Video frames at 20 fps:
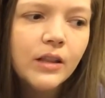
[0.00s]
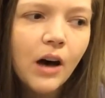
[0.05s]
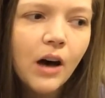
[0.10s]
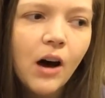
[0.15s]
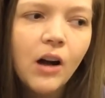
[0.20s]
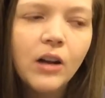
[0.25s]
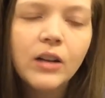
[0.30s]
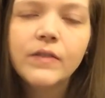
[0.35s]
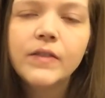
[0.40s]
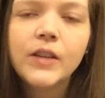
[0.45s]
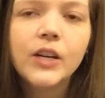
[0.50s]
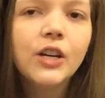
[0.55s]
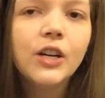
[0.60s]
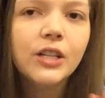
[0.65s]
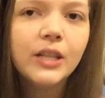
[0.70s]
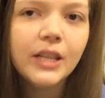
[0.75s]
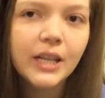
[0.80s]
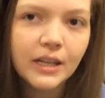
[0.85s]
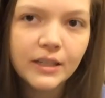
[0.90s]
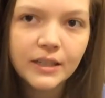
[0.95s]
all of the
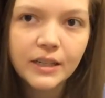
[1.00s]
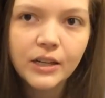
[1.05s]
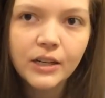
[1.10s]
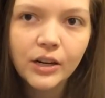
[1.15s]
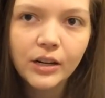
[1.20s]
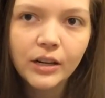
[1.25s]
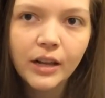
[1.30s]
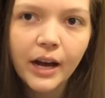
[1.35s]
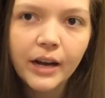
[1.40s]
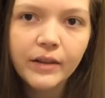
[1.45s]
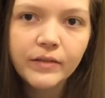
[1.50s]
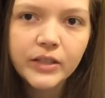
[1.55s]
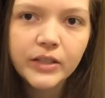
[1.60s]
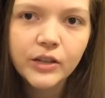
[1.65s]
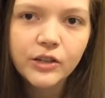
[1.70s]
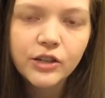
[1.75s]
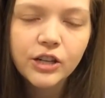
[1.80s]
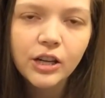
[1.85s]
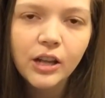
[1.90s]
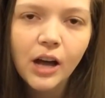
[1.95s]
good things in her life. So
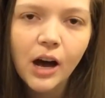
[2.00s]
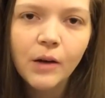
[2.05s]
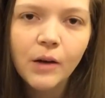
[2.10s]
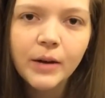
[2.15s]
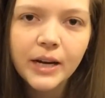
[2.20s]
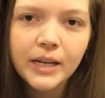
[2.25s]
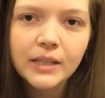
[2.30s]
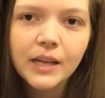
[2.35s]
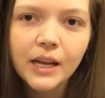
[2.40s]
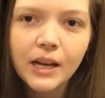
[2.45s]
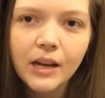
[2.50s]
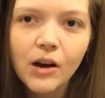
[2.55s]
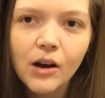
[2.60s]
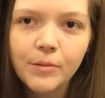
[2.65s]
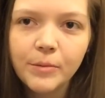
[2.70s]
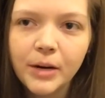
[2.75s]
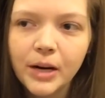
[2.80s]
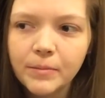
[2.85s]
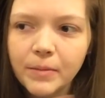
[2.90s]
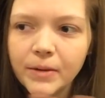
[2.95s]
she'll always like
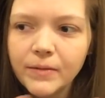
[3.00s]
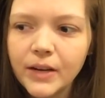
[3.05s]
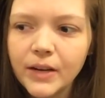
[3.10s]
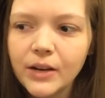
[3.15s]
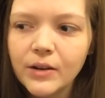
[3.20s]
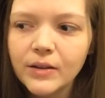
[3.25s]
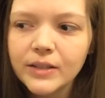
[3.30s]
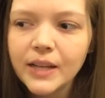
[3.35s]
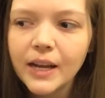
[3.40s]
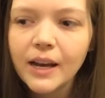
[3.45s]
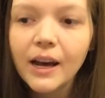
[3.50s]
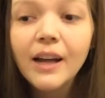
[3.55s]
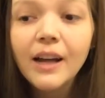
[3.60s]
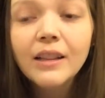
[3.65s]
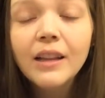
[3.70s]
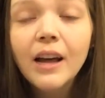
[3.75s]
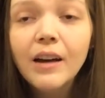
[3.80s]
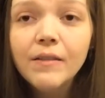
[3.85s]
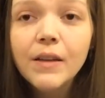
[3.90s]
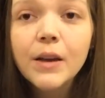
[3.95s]
comment on my video and say, I
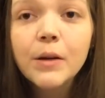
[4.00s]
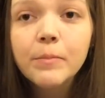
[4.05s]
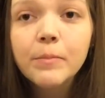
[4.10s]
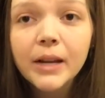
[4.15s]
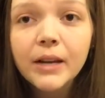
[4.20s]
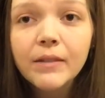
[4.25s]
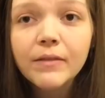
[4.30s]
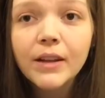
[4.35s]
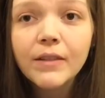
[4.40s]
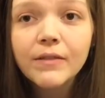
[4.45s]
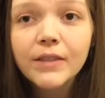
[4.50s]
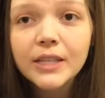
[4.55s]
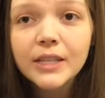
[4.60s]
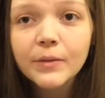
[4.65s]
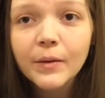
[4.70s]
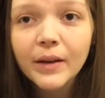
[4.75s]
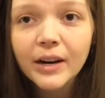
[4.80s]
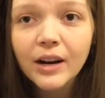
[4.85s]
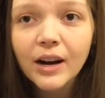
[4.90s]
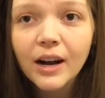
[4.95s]
love you, big fluffy
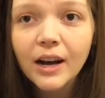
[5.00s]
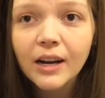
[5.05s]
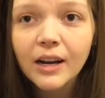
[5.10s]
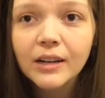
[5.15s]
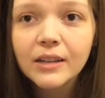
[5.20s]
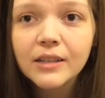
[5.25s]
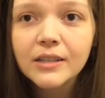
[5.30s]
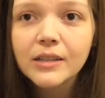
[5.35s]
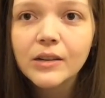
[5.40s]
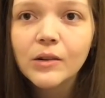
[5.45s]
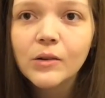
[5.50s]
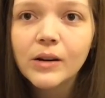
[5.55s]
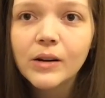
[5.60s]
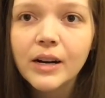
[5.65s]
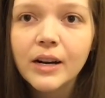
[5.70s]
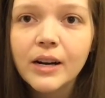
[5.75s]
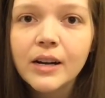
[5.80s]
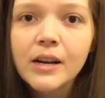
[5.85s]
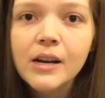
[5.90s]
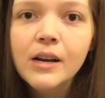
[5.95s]
sweater hugs,
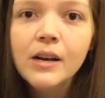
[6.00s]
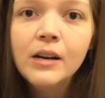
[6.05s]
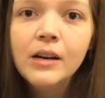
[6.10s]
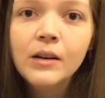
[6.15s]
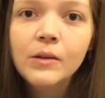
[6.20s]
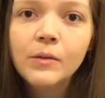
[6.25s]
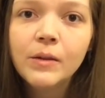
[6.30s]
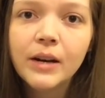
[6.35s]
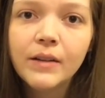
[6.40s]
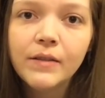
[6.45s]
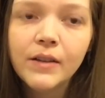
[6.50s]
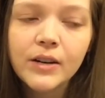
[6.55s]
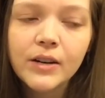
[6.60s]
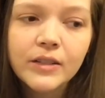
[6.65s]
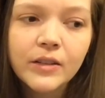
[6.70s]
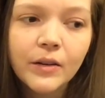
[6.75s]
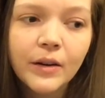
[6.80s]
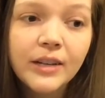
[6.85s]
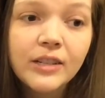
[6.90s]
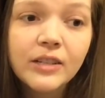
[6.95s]
or whatever.
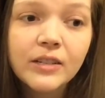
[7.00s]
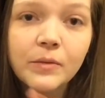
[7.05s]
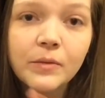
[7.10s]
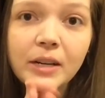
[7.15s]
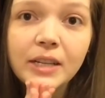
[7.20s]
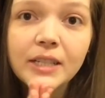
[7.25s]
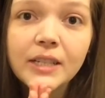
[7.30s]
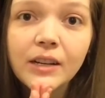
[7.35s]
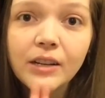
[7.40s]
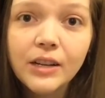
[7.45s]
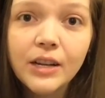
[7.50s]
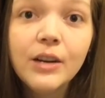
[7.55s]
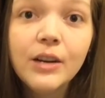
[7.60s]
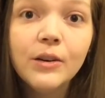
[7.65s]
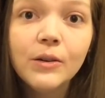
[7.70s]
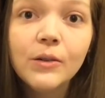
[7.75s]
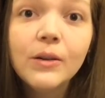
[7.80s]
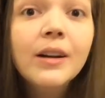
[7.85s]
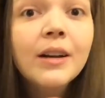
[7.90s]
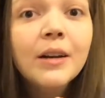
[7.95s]
So I just want to tell
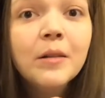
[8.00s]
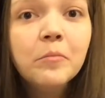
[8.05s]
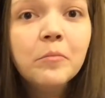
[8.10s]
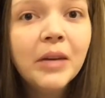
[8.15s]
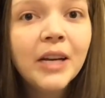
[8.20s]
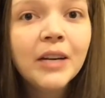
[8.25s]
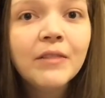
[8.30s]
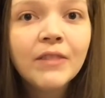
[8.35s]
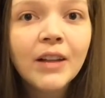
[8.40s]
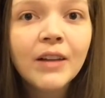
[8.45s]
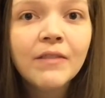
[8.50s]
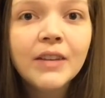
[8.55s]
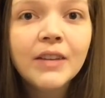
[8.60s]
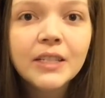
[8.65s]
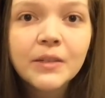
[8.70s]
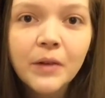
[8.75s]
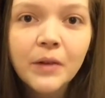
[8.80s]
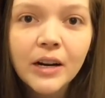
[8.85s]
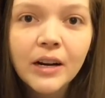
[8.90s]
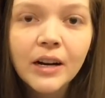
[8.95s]
you, big fluffy
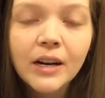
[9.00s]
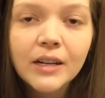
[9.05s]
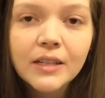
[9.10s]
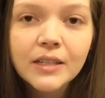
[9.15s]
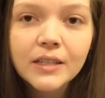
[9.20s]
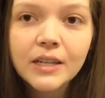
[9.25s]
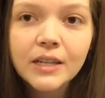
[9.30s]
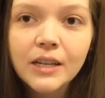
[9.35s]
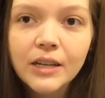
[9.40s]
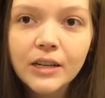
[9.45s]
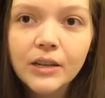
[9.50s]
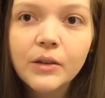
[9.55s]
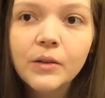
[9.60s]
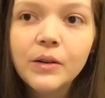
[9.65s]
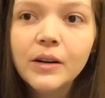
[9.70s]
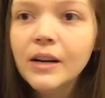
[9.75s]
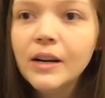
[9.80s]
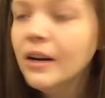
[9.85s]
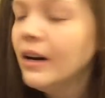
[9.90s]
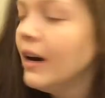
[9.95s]
sweater hugs to you.
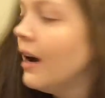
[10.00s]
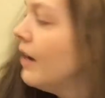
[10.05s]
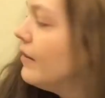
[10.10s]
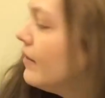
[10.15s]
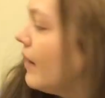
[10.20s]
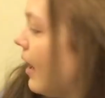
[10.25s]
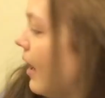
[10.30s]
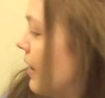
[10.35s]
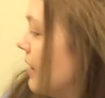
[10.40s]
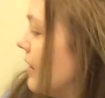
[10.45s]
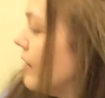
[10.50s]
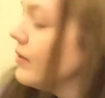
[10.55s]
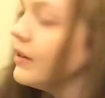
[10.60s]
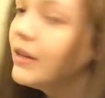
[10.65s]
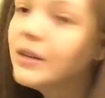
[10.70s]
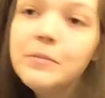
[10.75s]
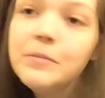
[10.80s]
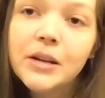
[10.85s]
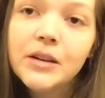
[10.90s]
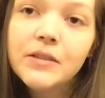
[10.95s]
I've got a
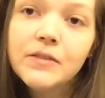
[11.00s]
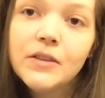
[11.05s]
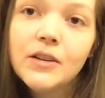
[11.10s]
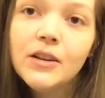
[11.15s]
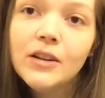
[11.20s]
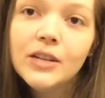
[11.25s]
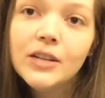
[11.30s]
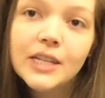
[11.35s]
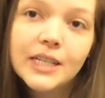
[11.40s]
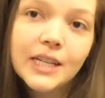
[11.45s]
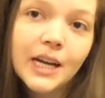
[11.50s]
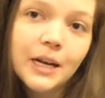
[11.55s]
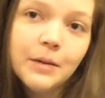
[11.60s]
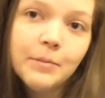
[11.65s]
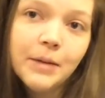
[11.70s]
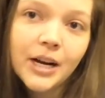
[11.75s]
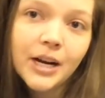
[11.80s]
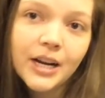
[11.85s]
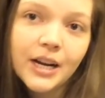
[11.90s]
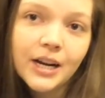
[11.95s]
really beautiful teddy
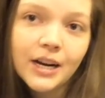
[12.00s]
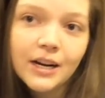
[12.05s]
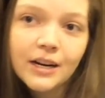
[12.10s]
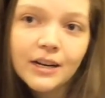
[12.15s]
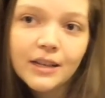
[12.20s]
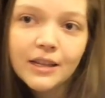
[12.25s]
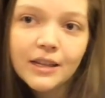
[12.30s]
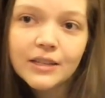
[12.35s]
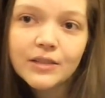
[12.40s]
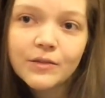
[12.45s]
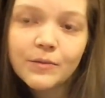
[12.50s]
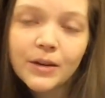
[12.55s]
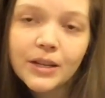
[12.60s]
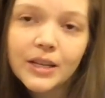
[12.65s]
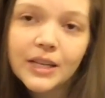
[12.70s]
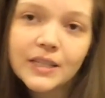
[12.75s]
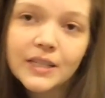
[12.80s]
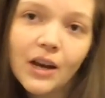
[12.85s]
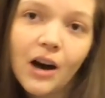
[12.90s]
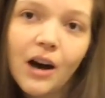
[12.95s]
bear here that's
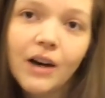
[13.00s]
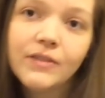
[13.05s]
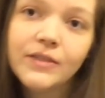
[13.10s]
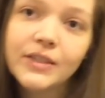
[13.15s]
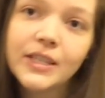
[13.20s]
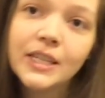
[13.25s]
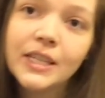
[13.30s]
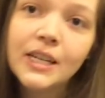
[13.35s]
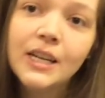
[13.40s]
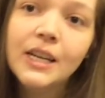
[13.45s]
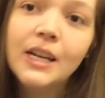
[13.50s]
really soft